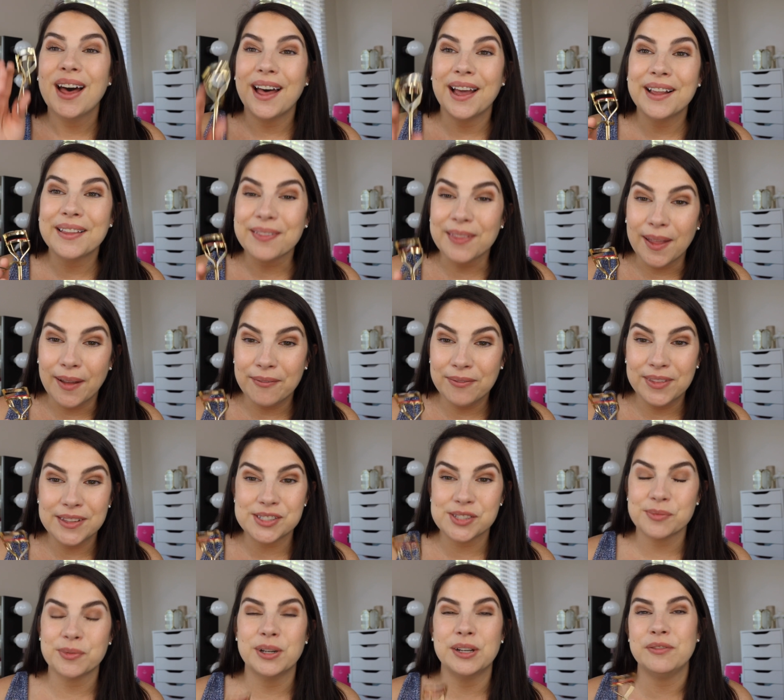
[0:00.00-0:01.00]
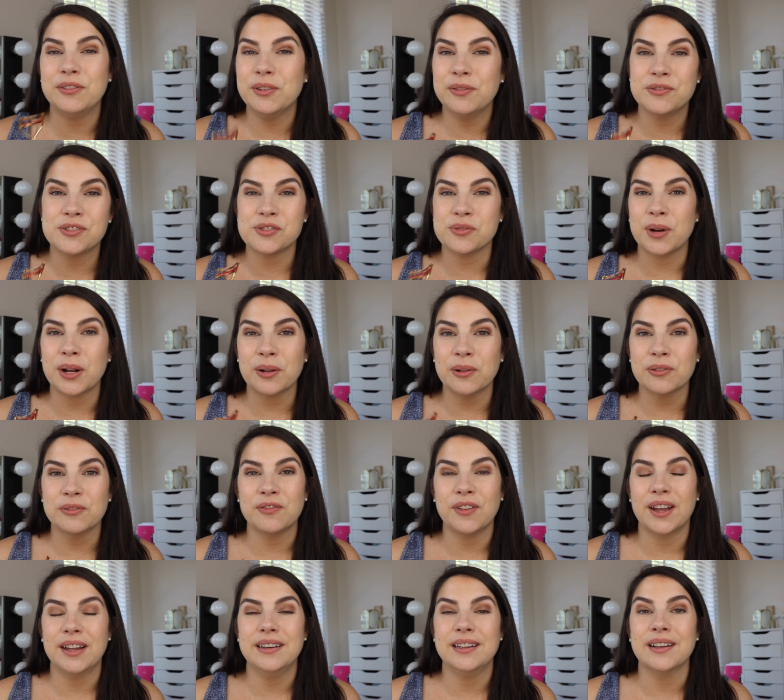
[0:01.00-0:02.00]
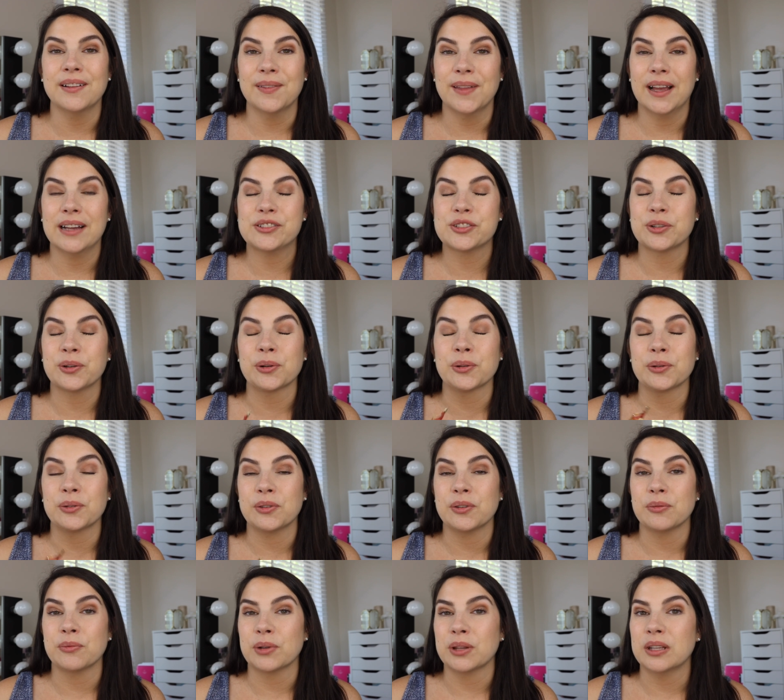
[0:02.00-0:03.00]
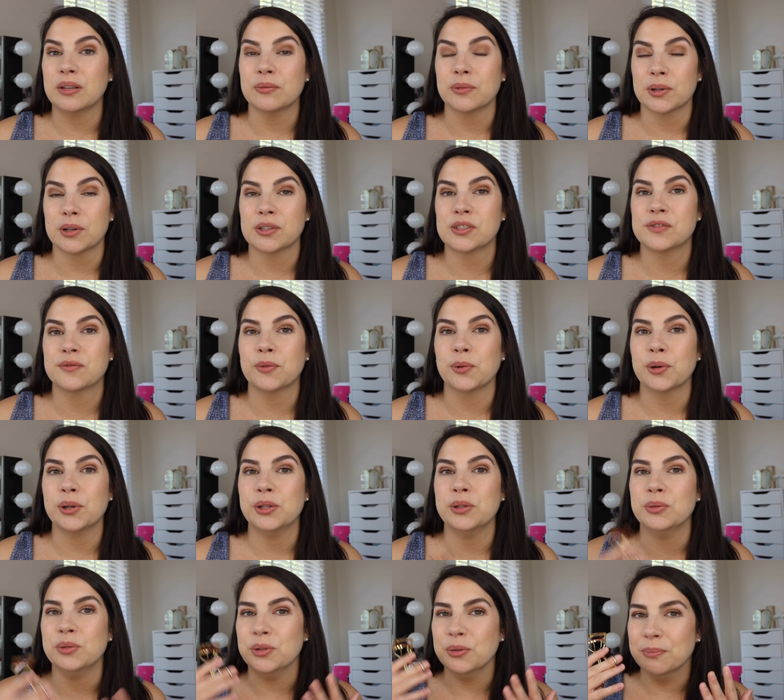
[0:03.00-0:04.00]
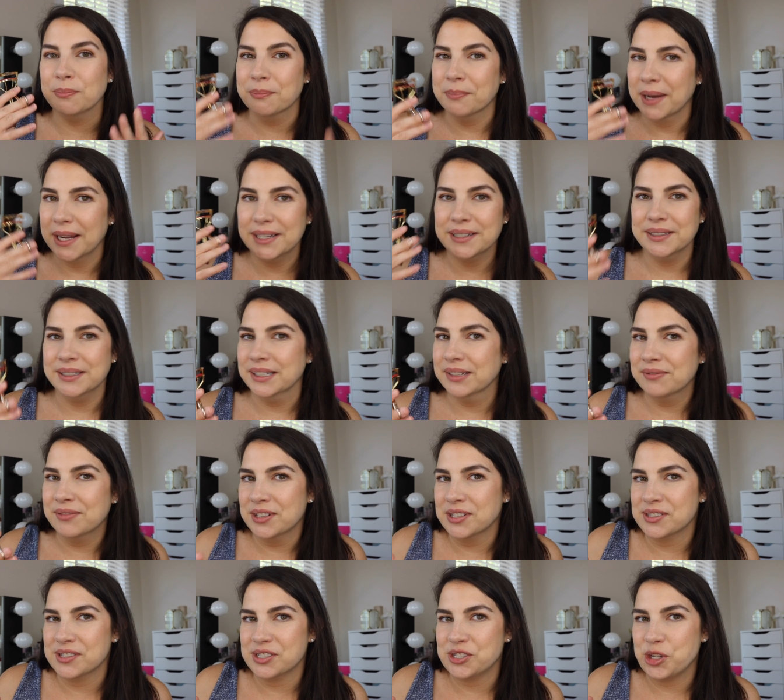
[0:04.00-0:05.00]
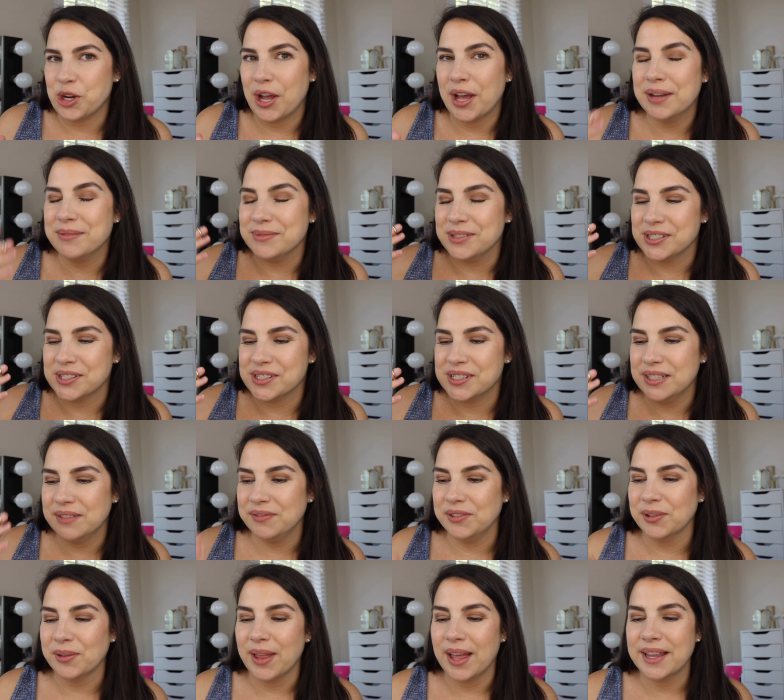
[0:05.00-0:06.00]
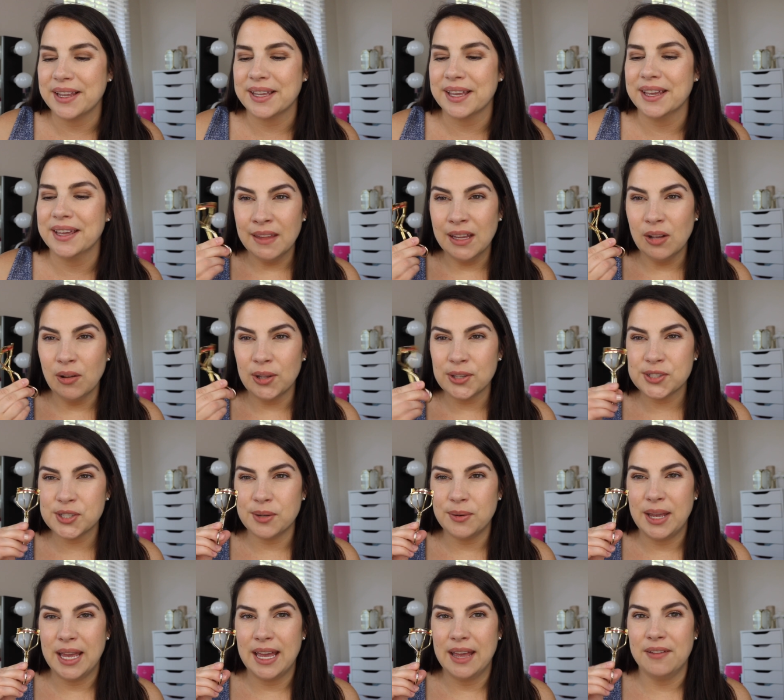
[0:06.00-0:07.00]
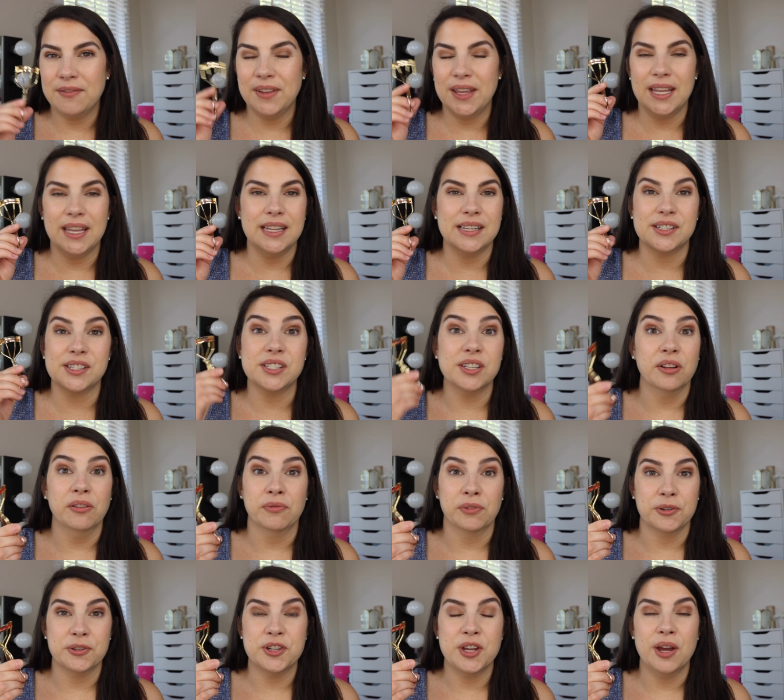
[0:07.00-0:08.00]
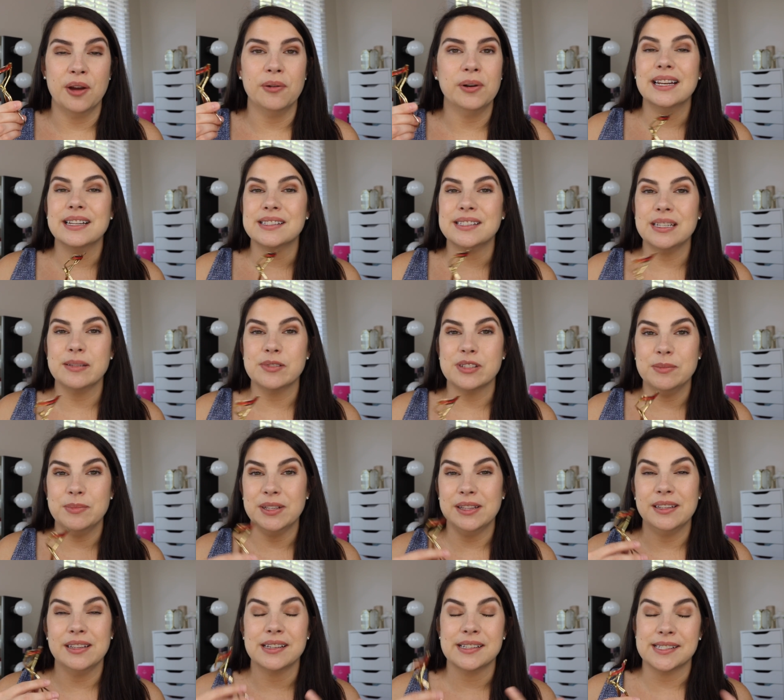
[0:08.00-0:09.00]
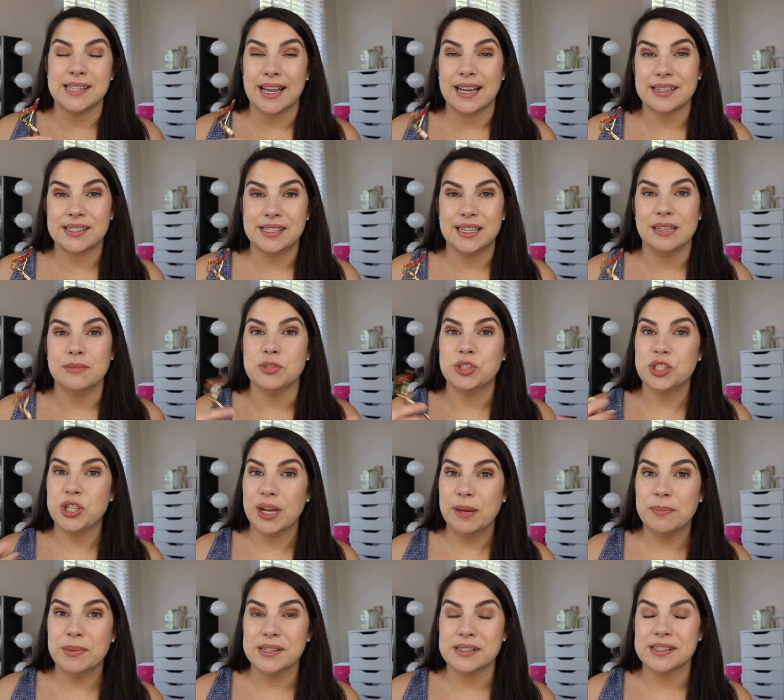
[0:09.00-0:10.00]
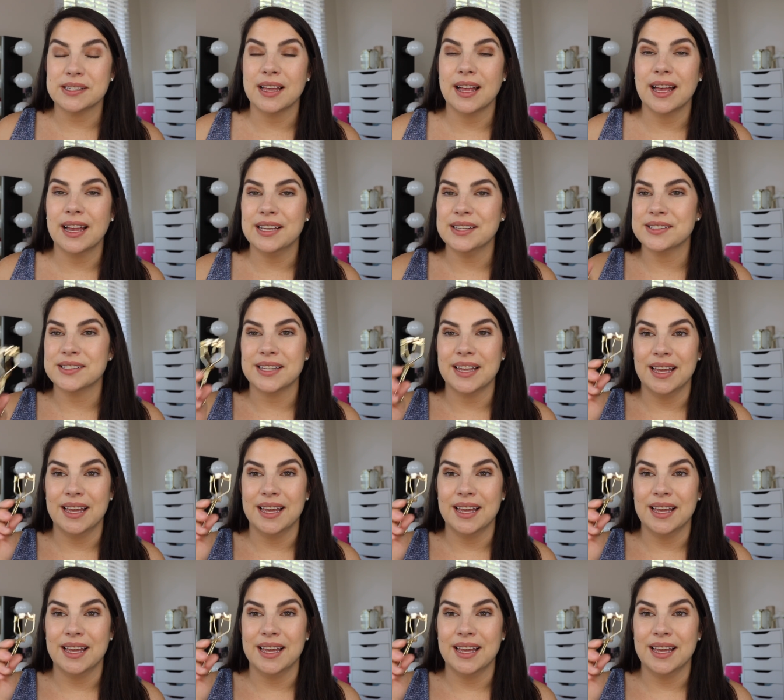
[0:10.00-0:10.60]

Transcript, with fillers: I love this one. If you've struggled finding a lash curler that really works for you, you might give this a shot and just see if you like it. They also have a silver tone. It seems to be the exact same shape and size.